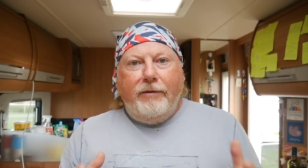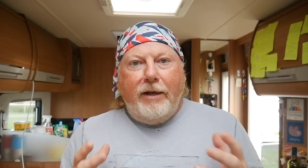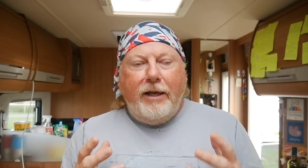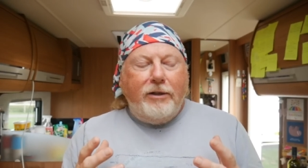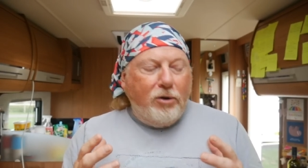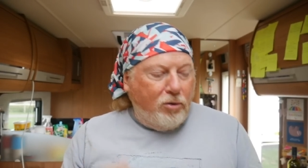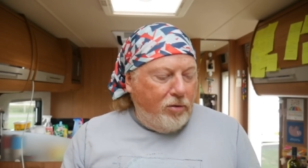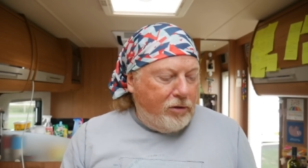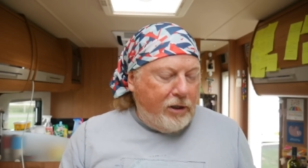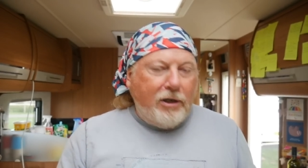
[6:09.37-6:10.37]
It's
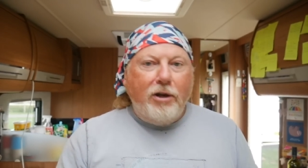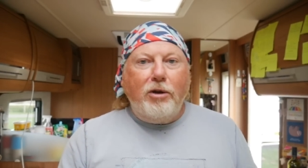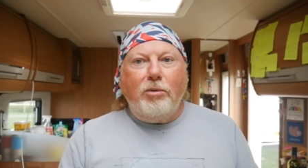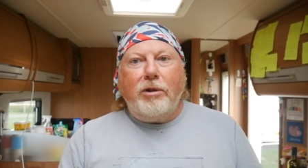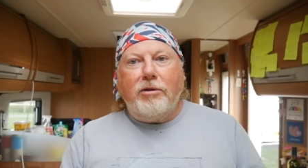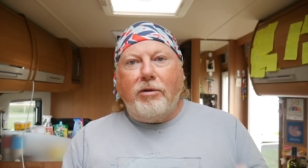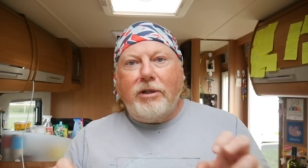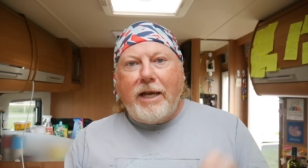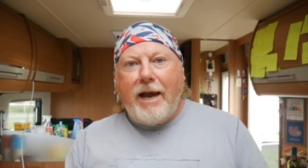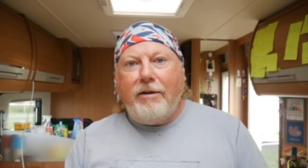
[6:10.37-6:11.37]
all to do with sort of
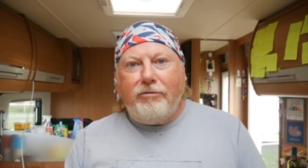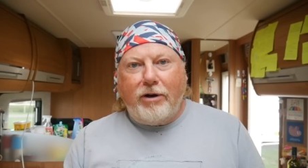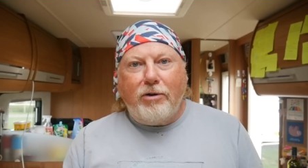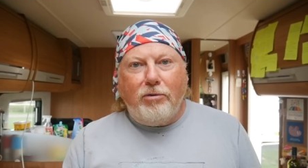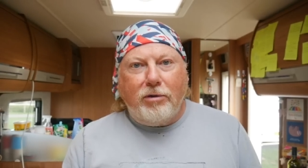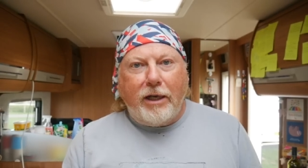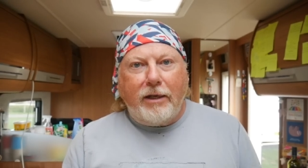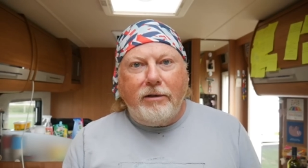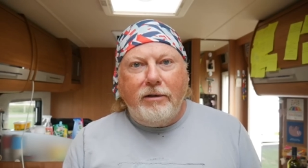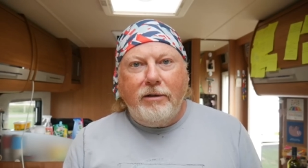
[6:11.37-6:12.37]
sound
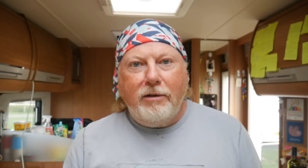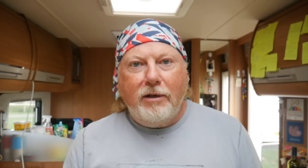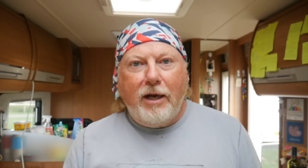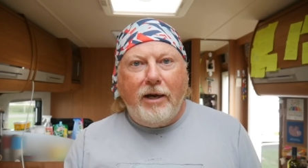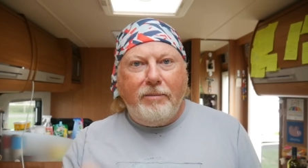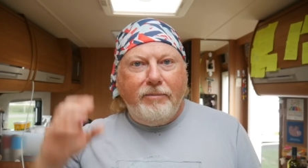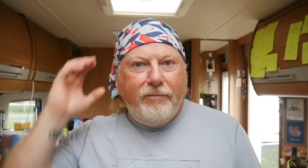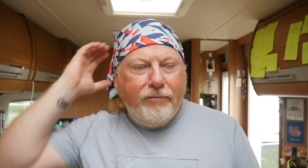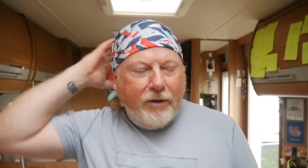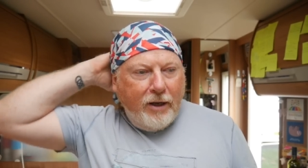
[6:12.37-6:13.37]
recording, because
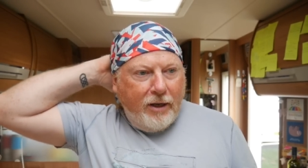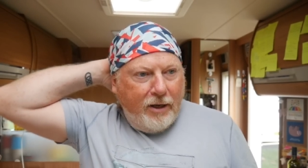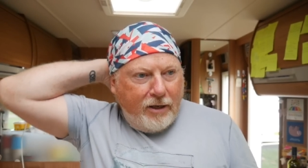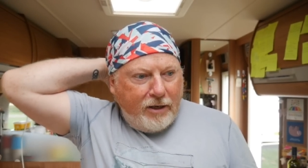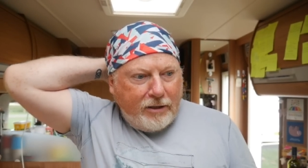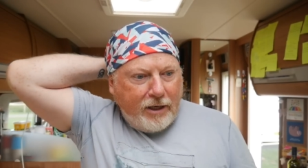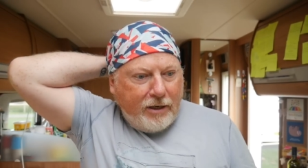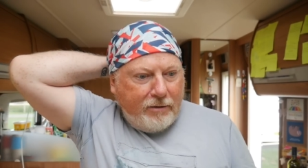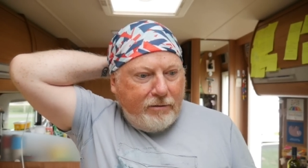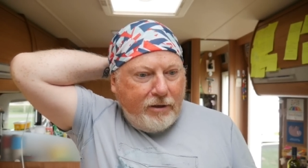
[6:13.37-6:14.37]
um, it,
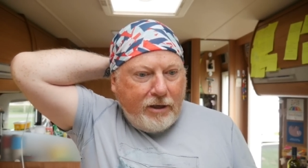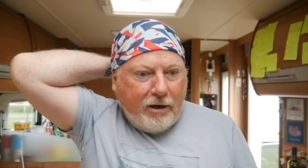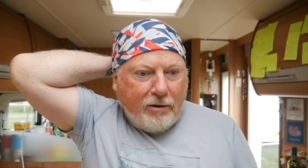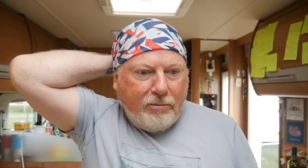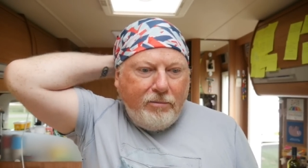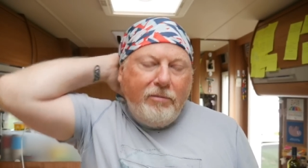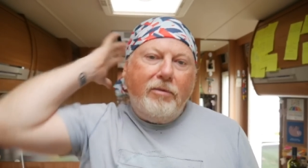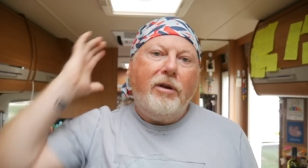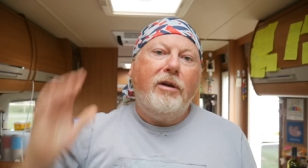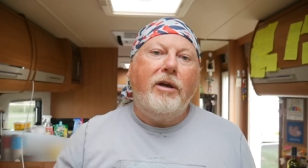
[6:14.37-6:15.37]
you know,
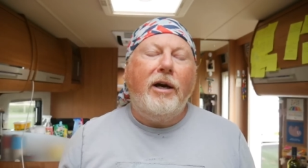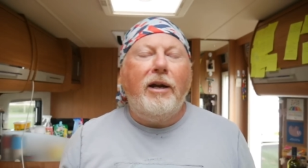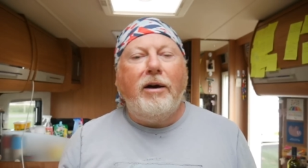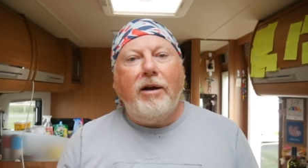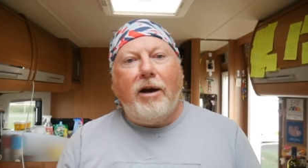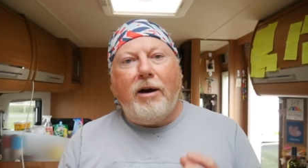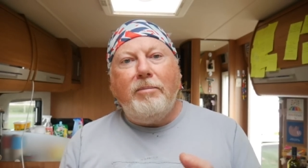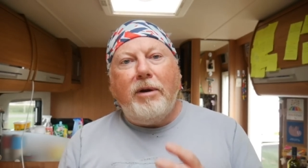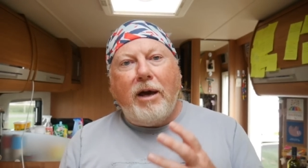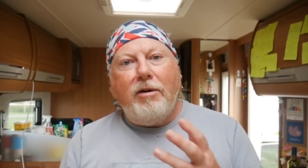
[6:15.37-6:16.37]
and I,
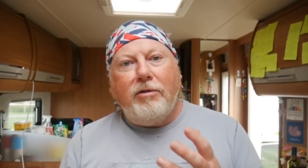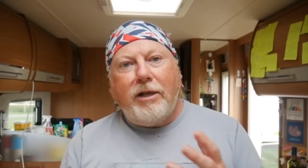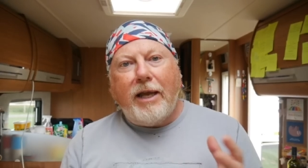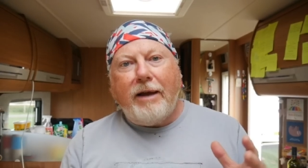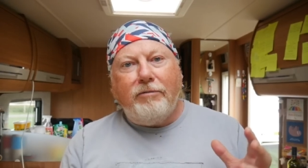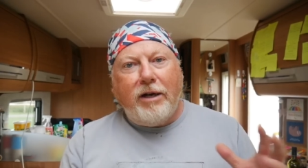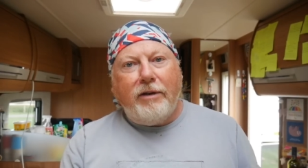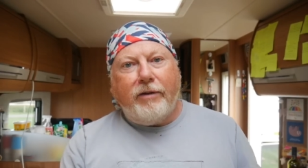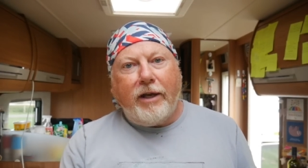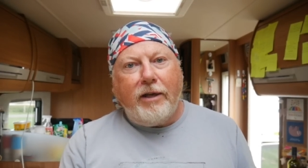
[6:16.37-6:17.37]
I'm loath to get rid
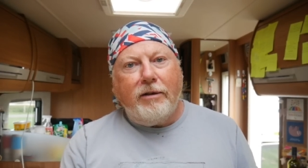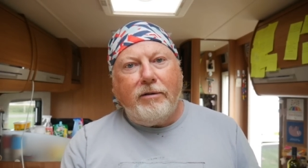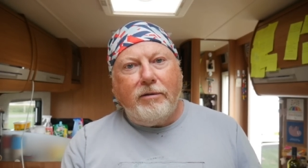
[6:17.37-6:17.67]
of it.